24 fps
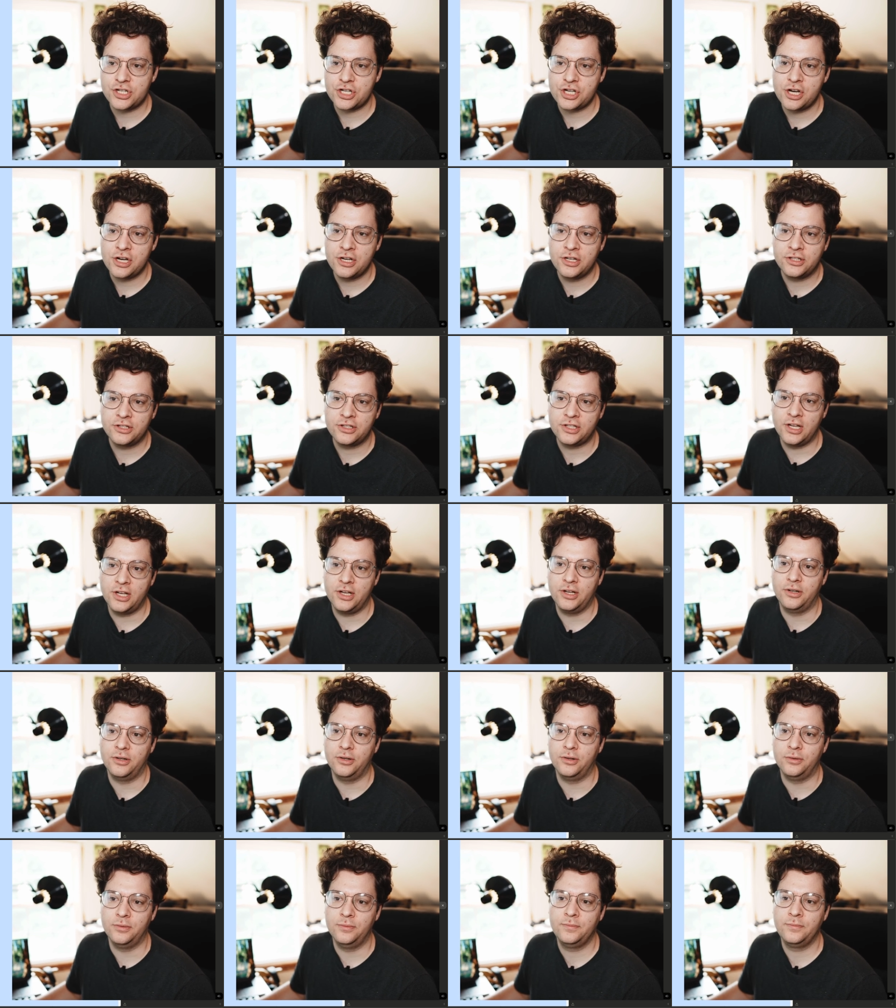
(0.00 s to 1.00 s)
So
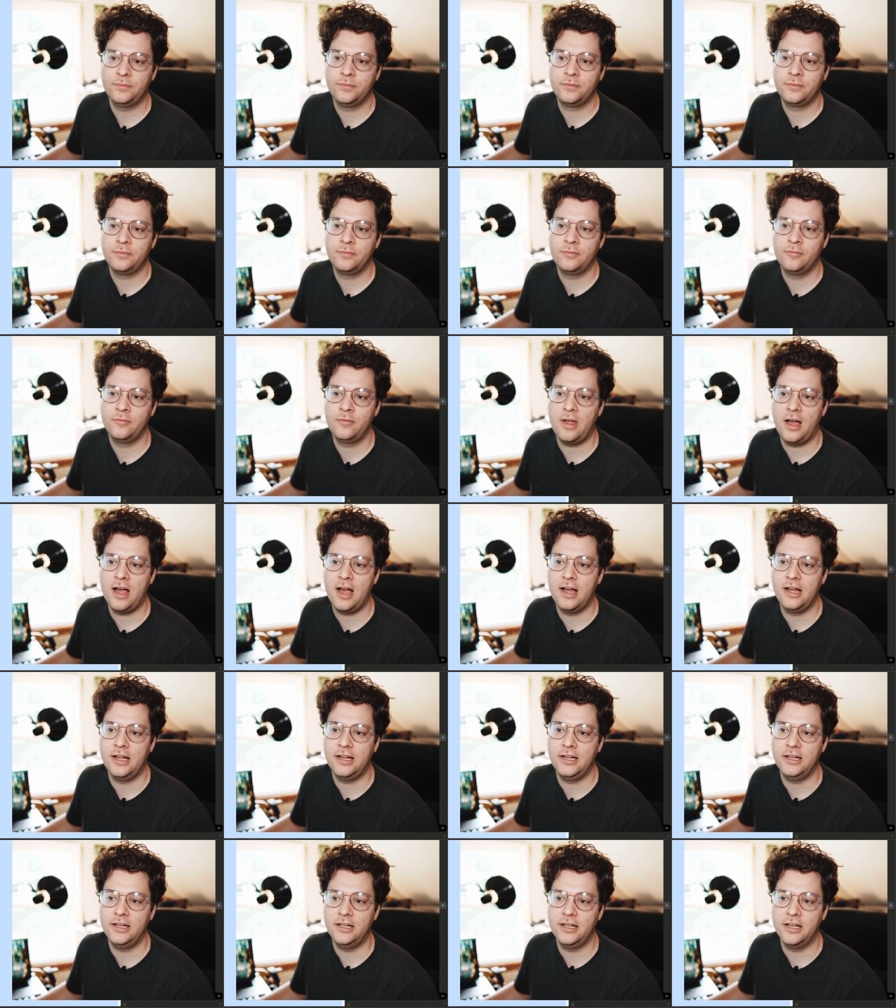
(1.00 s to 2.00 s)

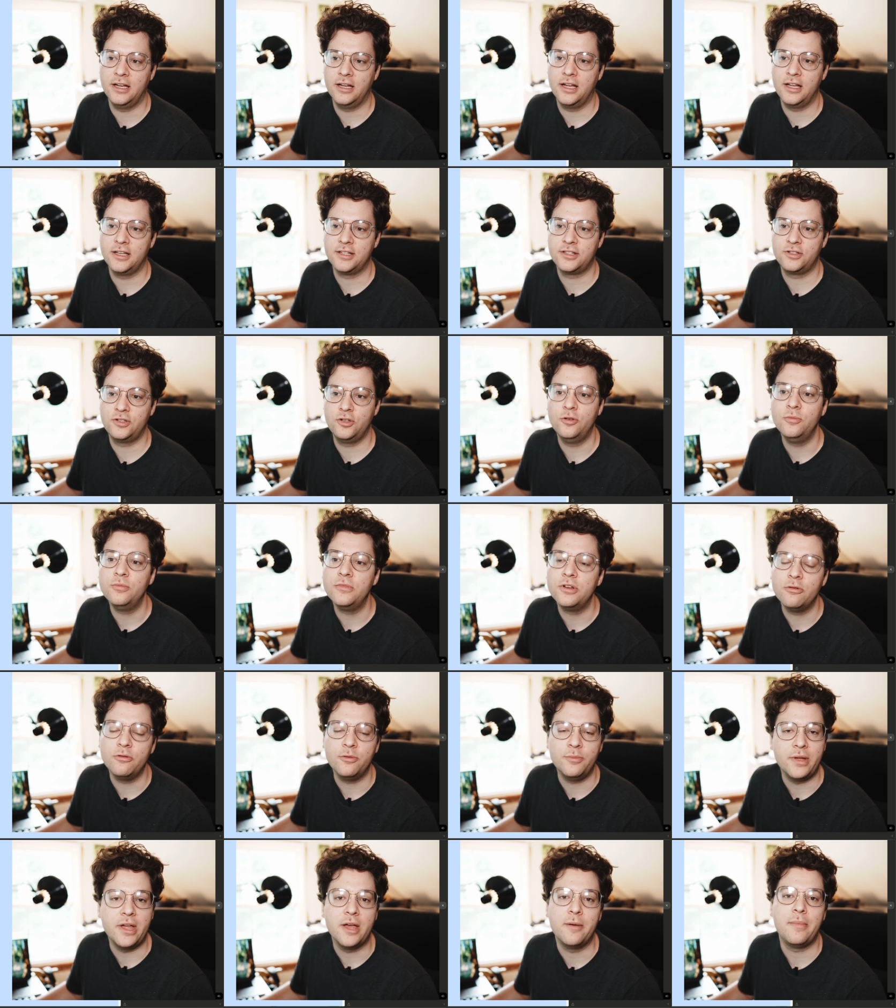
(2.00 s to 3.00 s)
I assumed it would be
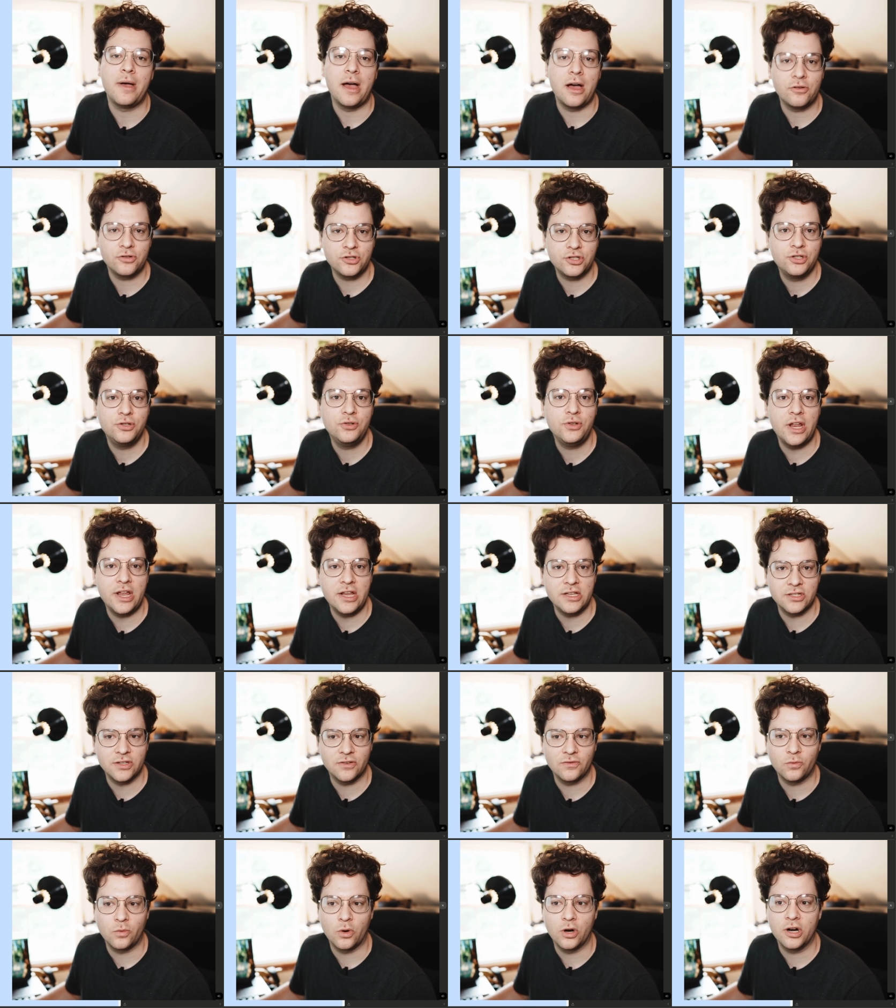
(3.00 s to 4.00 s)
about 2 days of
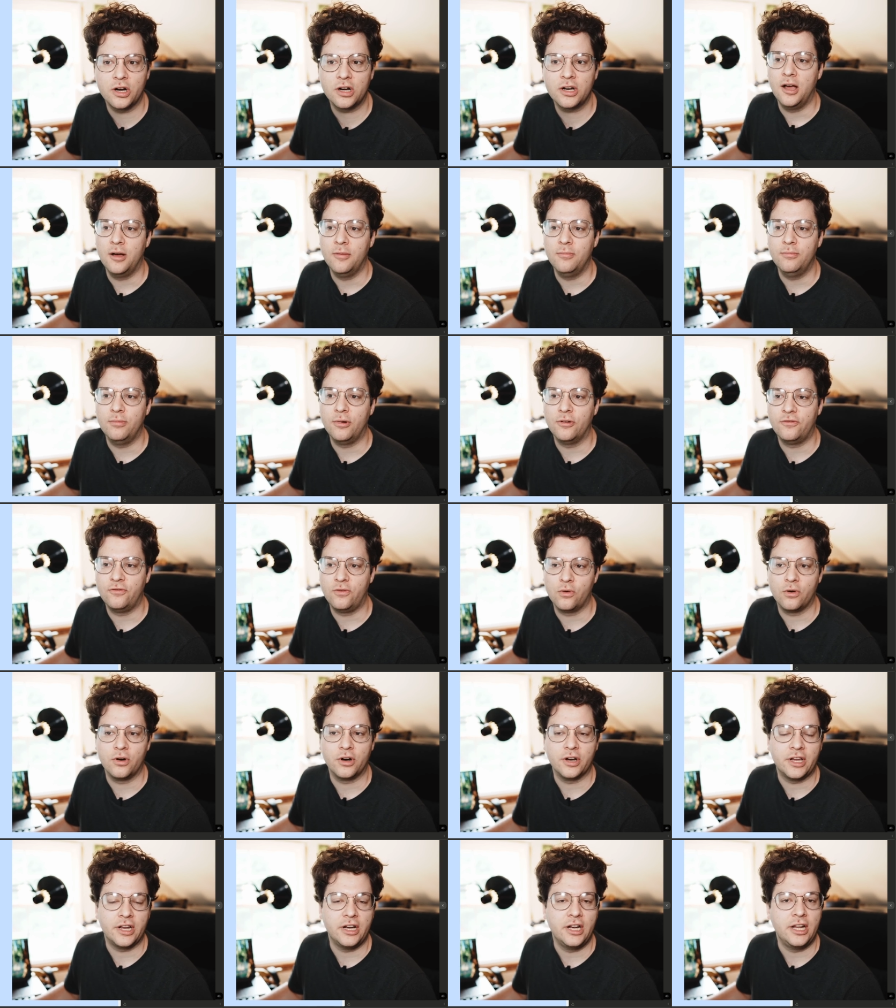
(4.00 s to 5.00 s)
work before
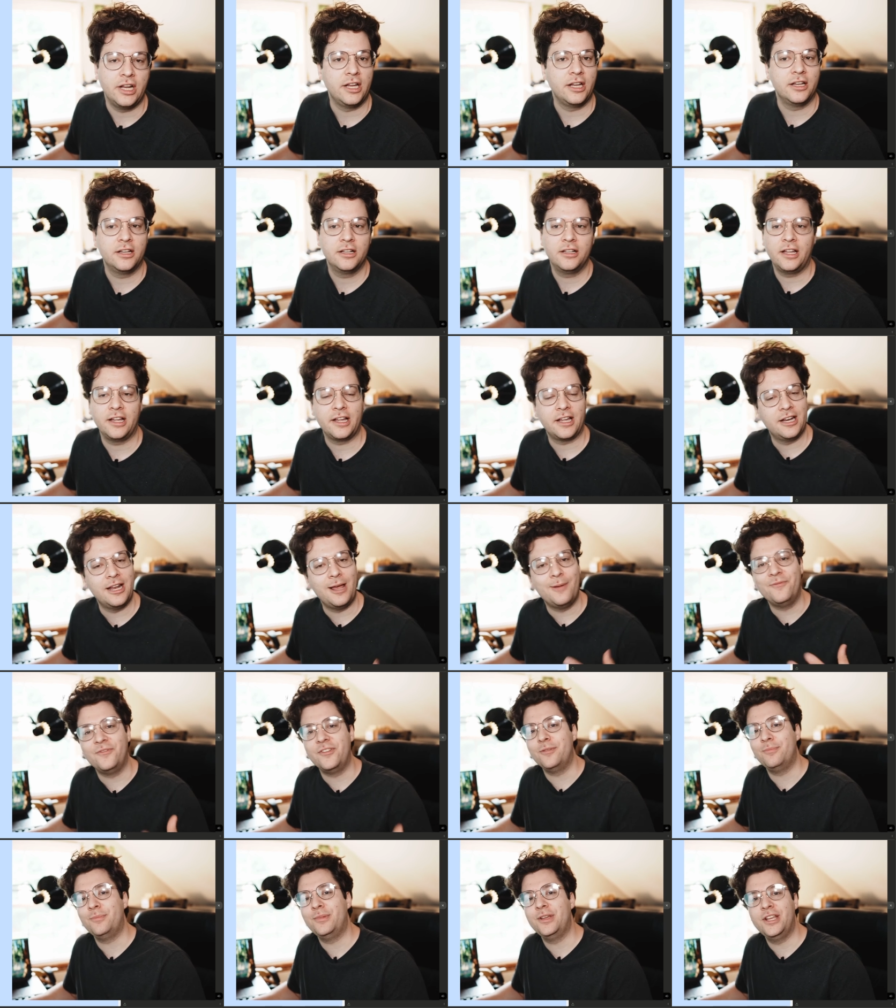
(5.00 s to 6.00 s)
getting like an
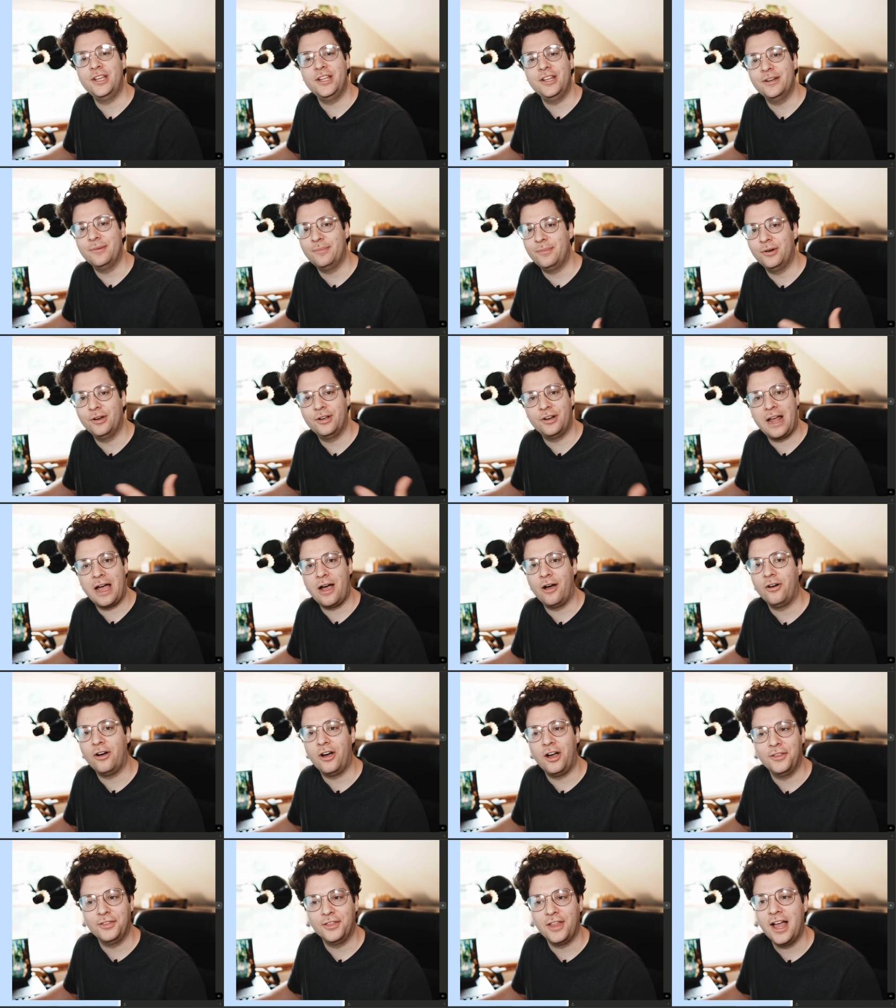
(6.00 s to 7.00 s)
MVP to put out
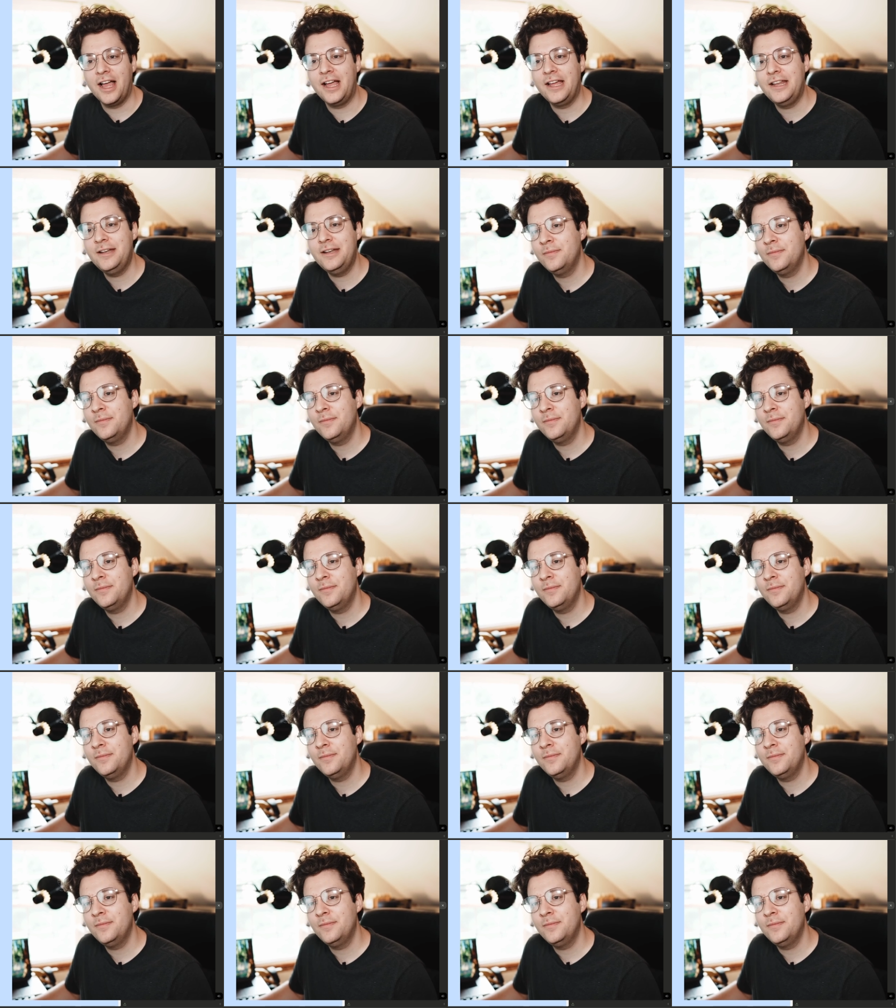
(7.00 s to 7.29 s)
online.